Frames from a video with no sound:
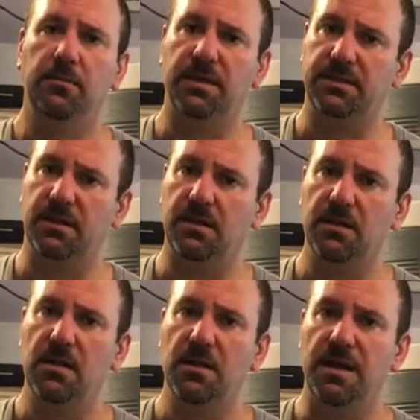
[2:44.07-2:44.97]
But
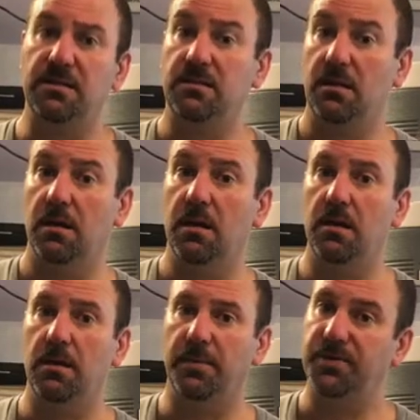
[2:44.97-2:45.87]
that's
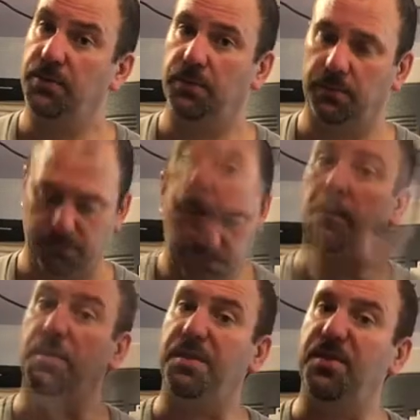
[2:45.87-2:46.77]
number 2.
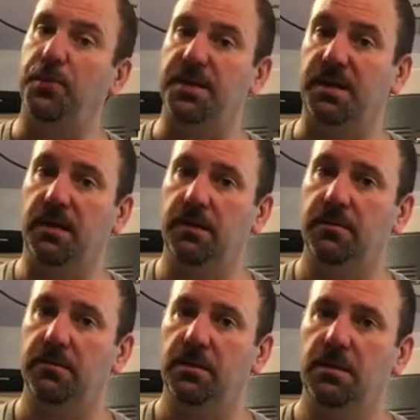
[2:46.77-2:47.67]
Number 3,
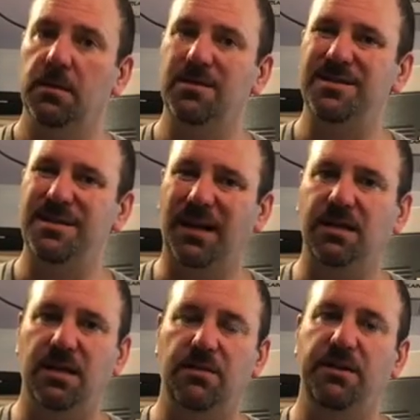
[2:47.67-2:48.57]

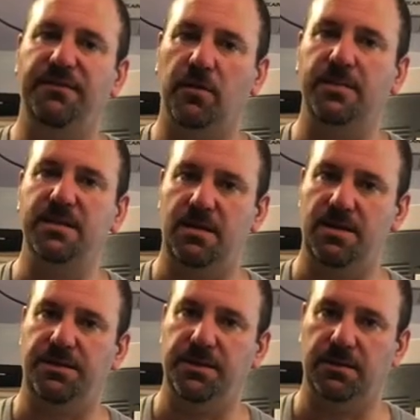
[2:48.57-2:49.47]
secondary
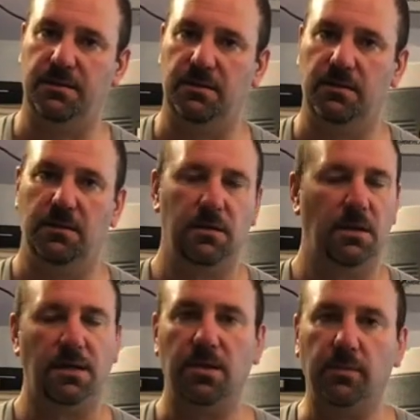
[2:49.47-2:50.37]
fermentation.
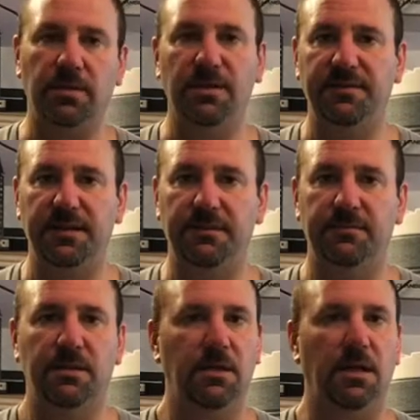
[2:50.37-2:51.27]
I don't believe in it.
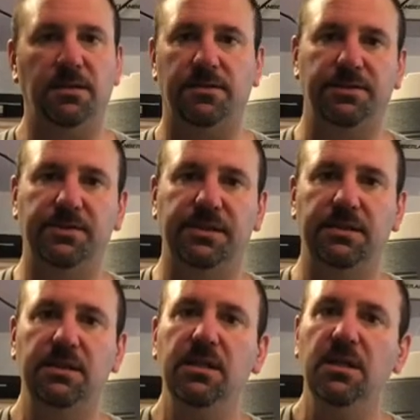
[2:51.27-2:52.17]
I don't do it.
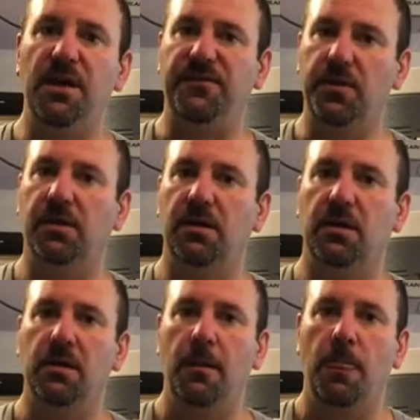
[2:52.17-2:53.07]
If you're going to